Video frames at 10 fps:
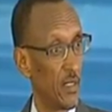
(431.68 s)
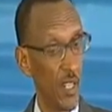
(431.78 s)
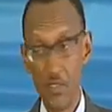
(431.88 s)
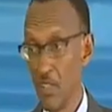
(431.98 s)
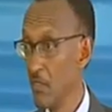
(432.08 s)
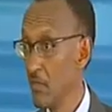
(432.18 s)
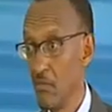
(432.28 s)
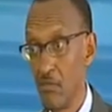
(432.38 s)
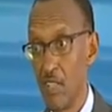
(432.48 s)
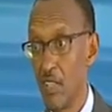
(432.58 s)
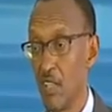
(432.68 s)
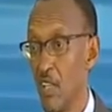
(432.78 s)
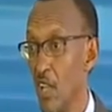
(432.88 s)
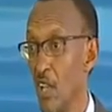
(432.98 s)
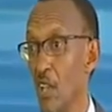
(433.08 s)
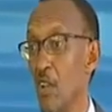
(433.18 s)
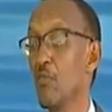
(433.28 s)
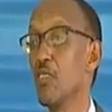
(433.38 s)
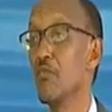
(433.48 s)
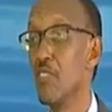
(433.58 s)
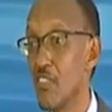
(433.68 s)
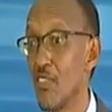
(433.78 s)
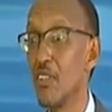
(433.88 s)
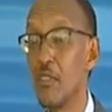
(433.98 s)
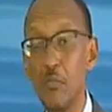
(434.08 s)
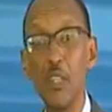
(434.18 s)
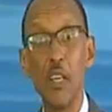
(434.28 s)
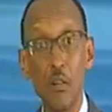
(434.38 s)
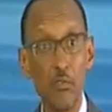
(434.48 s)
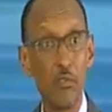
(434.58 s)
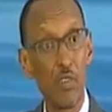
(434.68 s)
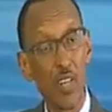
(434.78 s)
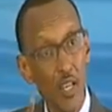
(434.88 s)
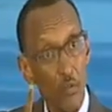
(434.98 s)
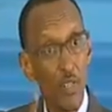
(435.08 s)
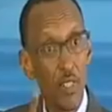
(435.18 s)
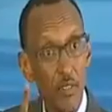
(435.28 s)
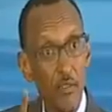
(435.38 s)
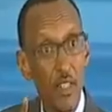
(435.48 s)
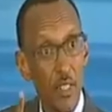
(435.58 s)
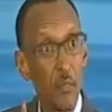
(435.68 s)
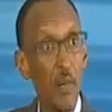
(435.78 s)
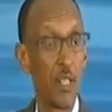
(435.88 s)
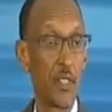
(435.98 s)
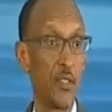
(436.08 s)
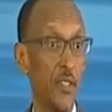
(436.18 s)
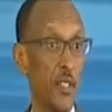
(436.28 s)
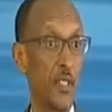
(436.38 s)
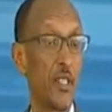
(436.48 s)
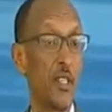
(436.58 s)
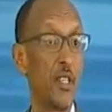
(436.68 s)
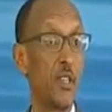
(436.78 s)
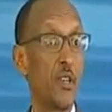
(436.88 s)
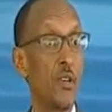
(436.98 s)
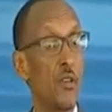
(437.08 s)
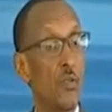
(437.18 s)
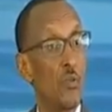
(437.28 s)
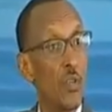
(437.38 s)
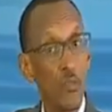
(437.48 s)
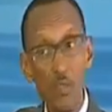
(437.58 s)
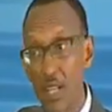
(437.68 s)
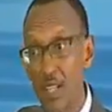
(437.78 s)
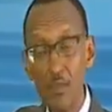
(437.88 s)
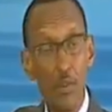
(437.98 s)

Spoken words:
And then we even tried to be helpful. I was the first person, when we learned